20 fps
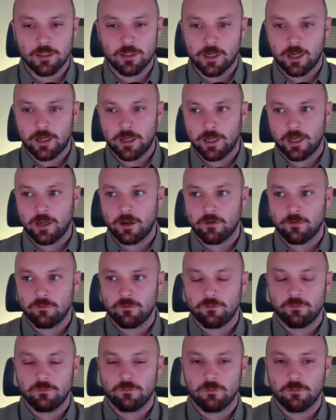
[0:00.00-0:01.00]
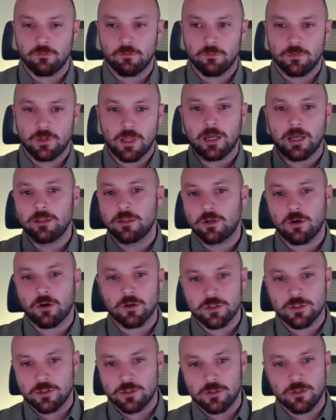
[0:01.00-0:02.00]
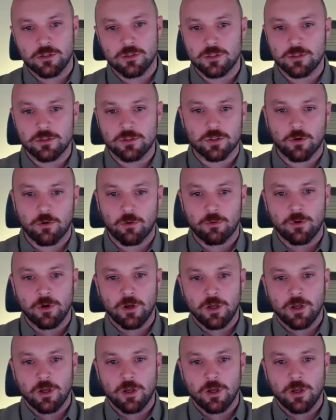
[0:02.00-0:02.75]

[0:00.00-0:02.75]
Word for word: And I have nine cousins, and so